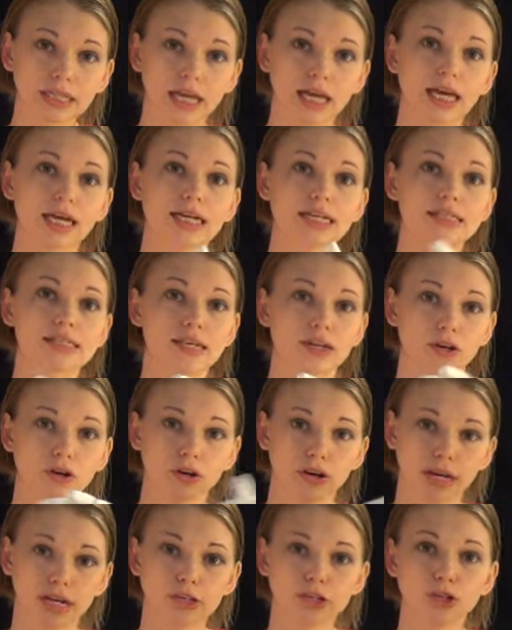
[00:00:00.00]
lines and
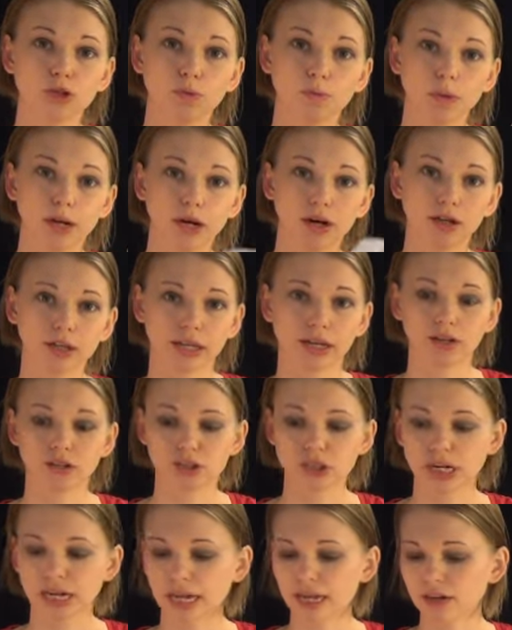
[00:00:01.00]
create two parallel
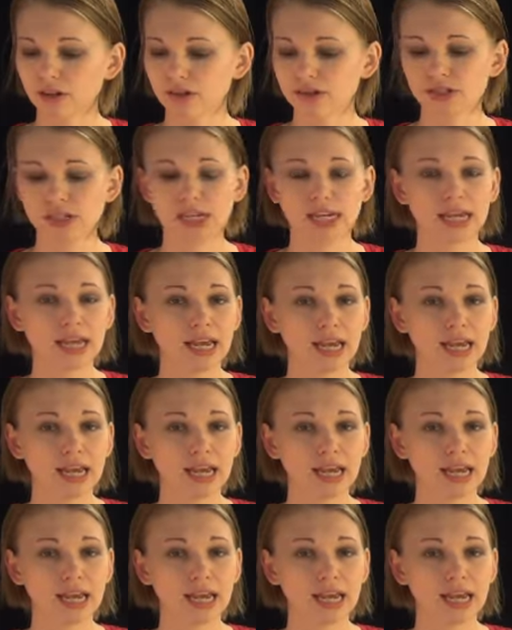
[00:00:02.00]
channels.